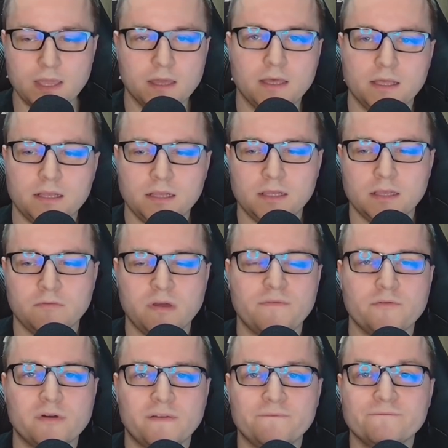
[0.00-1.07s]
Hello
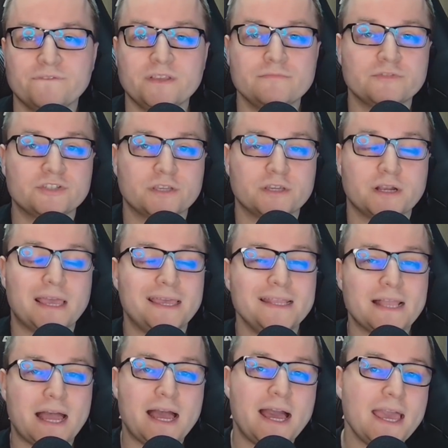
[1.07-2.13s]
everyone, BenQ here, and
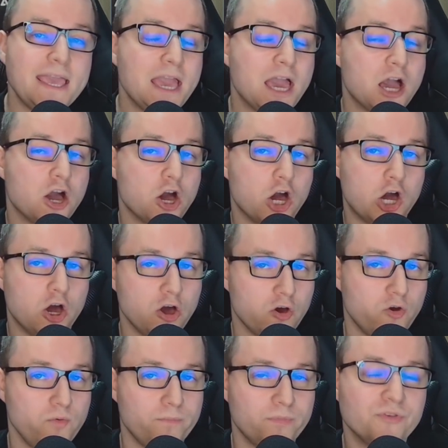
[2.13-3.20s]
I
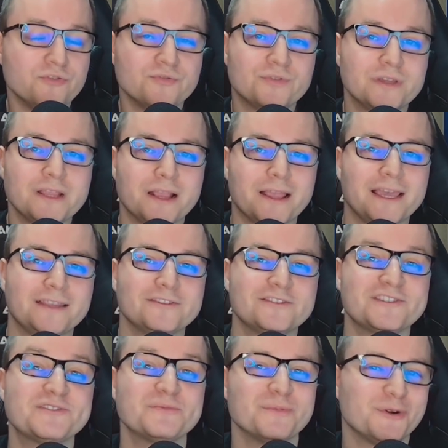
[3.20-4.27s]
hope you really like this
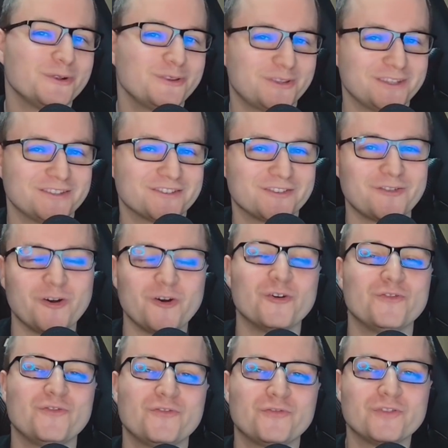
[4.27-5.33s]
small teaser of
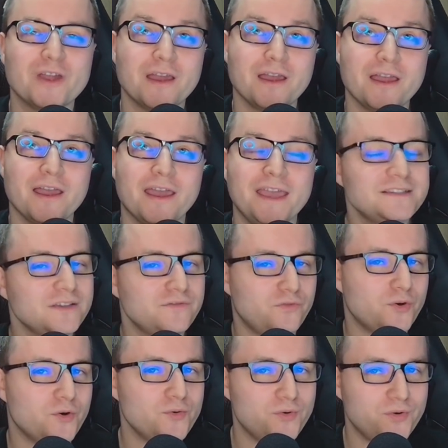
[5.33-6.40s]

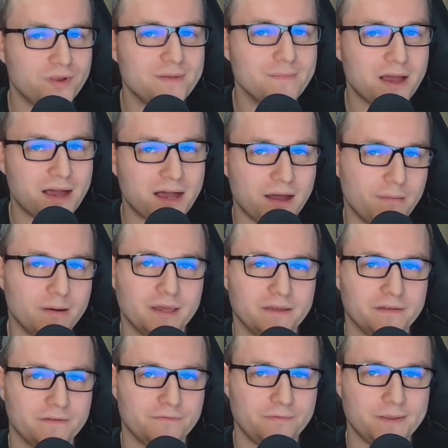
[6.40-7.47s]
SFO Grimhammer
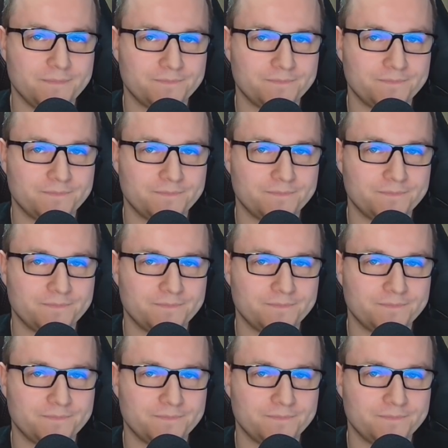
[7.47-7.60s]
Iii.